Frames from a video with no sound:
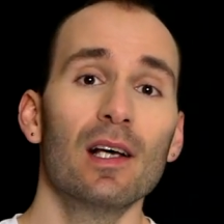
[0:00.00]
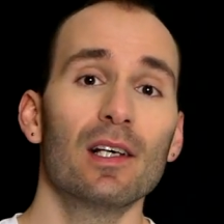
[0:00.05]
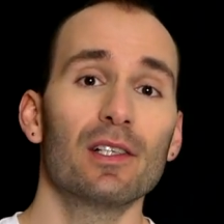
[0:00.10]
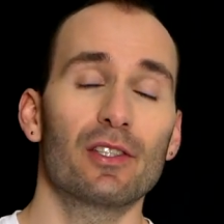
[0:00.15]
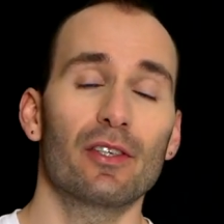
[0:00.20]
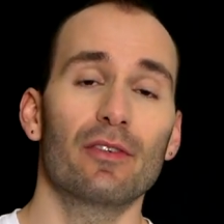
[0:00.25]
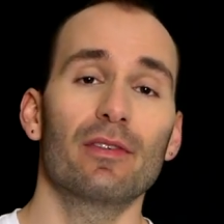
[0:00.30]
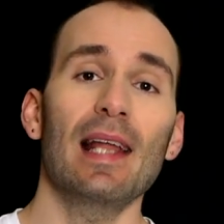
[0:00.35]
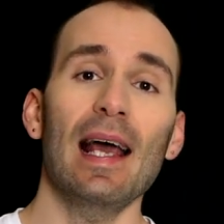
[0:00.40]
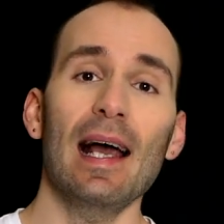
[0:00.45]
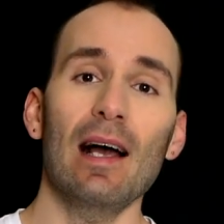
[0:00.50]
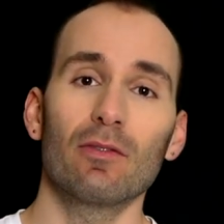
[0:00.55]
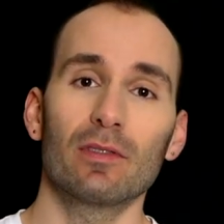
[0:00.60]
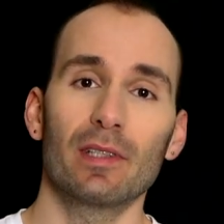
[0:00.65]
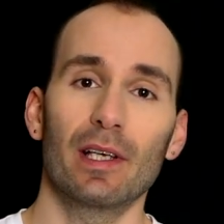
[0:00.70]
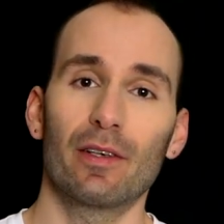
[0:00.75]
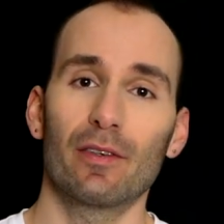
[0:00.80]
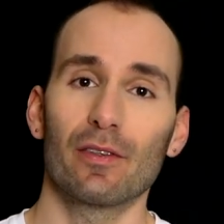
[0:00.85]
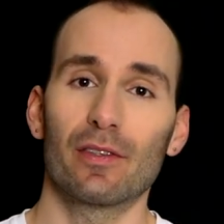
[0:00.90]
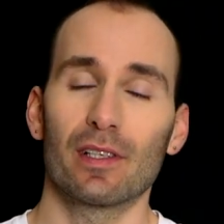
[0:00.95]
So now
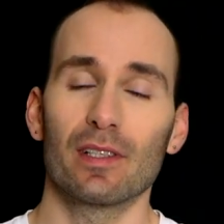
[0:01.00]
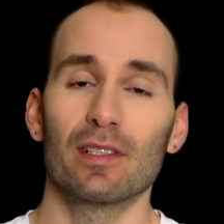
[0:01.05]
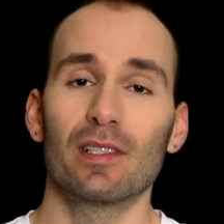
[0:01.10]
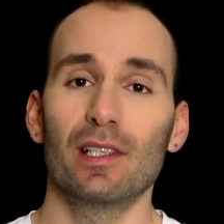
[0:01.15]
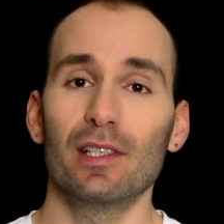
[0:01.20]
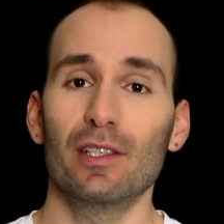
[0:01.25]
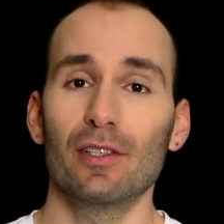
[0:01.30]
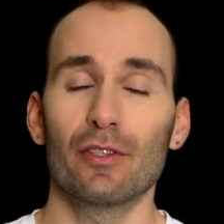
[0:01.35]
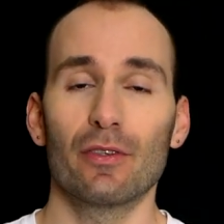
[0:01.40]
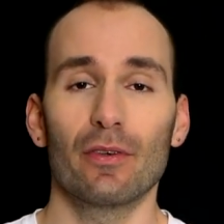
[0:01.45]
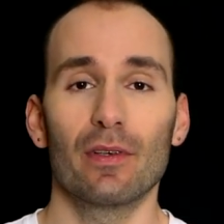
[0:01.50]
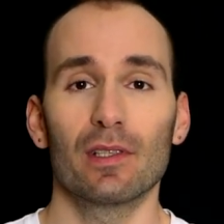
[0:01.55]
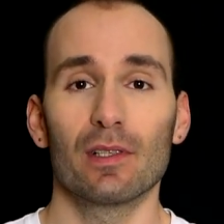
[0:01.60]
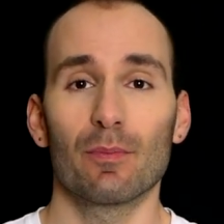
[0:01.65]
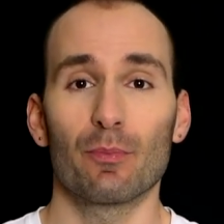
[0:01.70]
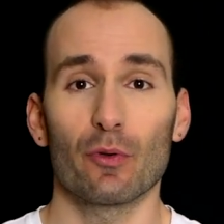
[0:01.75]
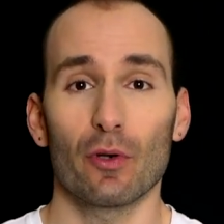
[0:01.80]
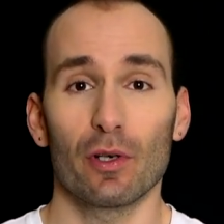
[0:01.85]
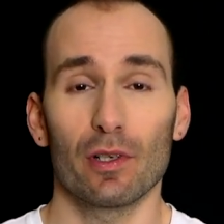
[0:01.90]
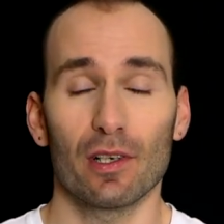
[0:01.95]
they could continue doing the
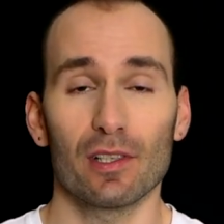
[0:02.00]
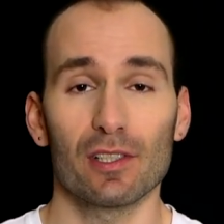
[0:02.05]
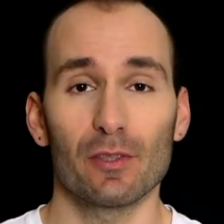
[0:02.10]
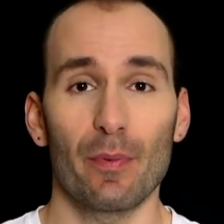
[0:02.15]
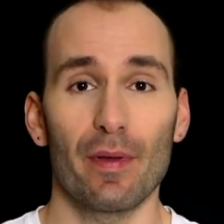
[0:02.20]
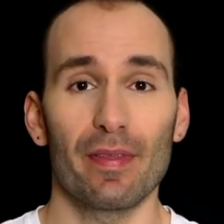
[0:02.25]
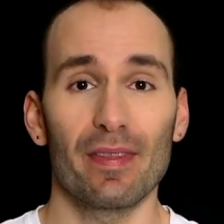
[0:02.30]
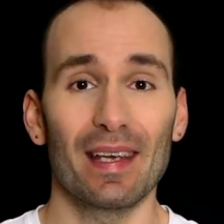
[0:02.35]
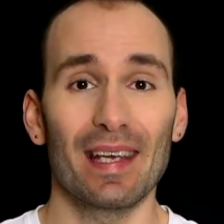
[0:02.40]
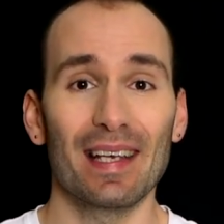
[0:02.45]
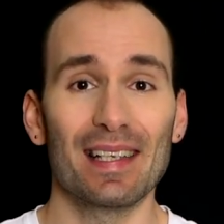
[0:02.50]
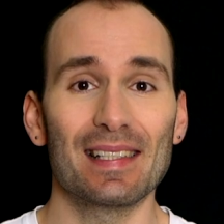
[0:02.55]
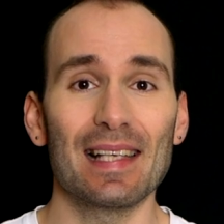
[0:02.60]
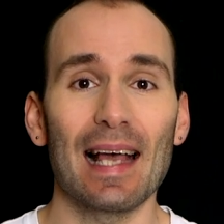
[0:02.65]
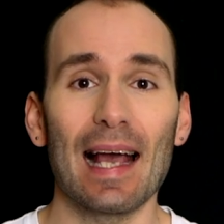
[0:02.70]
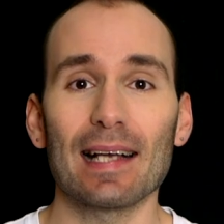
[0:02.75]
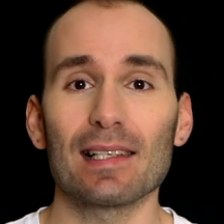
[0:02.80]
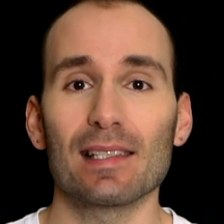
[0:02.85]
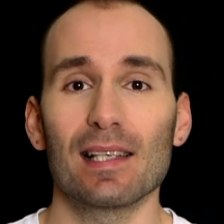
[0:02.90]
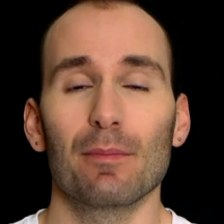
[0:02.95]
products with the
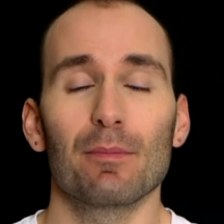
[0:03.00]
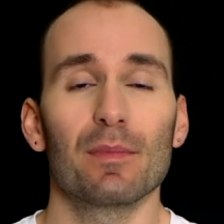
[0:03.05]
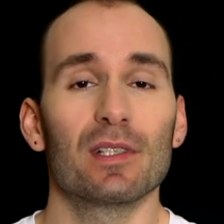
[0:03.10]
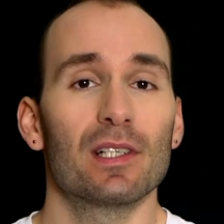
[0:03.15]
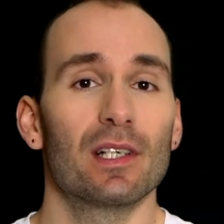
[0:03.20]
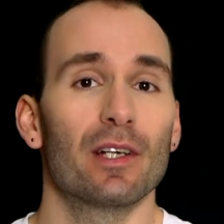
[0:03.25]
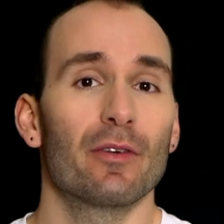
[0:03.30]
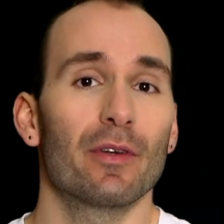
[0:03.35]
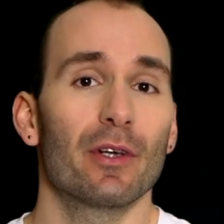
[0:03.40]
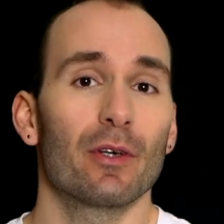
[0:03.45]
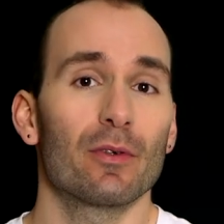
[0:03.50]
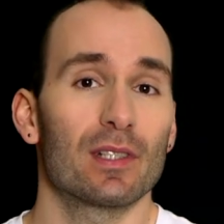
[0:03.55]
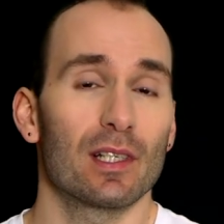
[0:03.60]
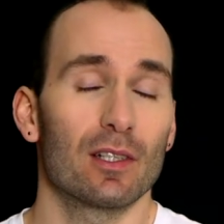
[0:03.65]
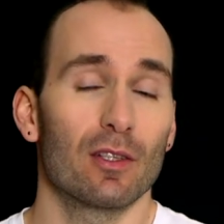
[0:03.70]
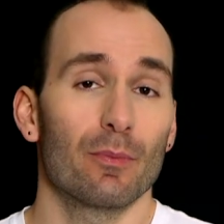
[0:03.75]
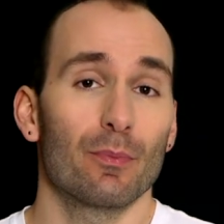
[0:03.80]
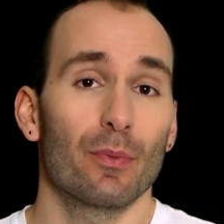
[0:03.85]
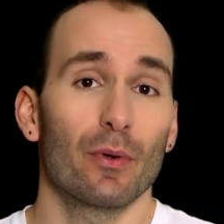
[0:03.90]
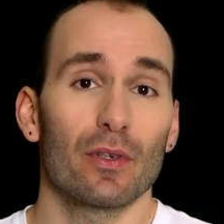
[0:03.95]
exact same materials
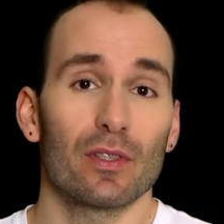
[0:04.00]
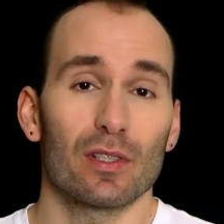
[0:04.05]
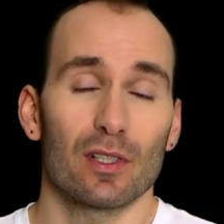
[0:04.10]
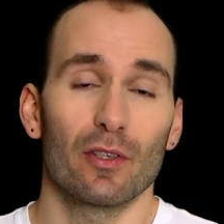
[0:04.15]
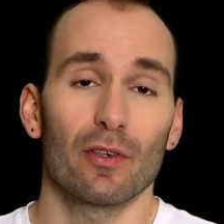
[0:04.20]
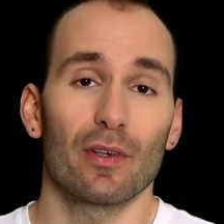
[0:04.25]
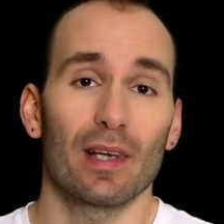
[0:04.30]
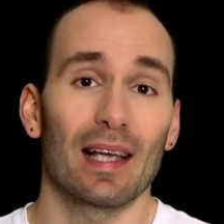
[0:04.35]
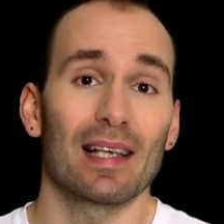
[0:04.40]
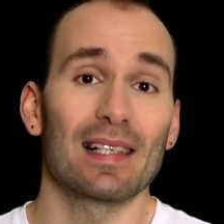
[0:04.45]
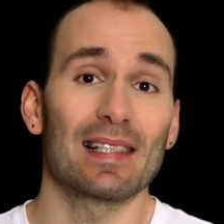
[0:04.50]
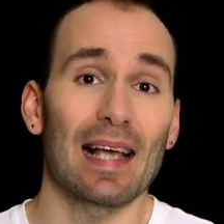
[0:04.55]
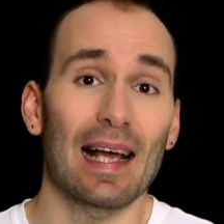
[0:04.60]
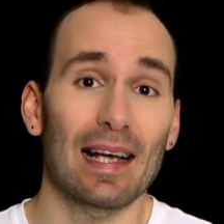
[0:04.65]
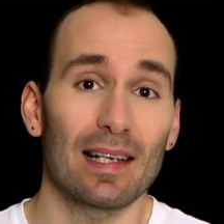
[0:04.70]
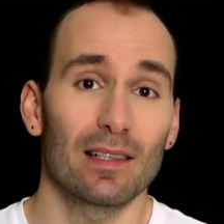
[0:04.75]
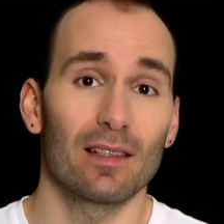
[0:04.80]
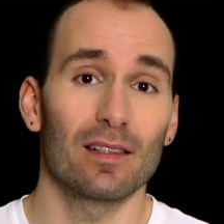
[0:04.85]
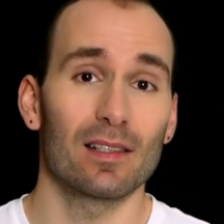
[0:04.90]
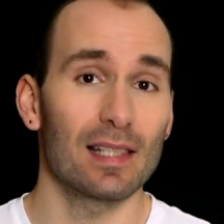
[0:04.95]
and the books look
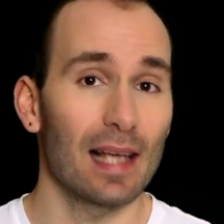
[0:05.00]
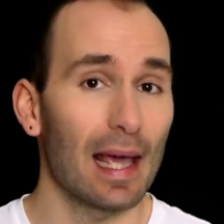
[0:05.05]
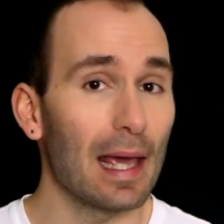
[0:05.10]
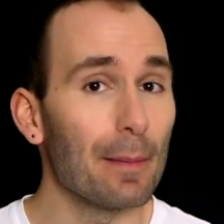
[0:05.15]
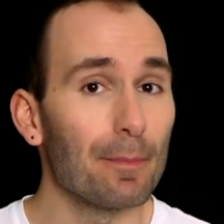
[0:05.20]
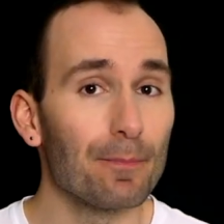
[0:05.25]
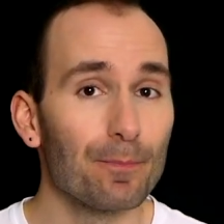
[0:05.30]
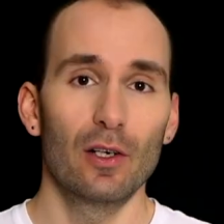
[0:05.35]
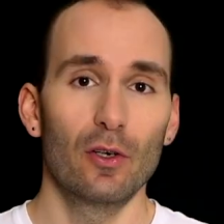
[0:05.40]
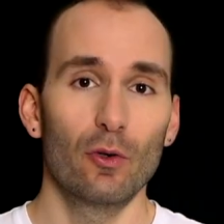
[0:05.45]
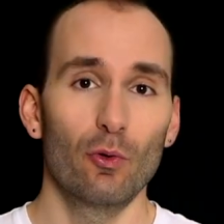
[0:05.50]
exactly the same.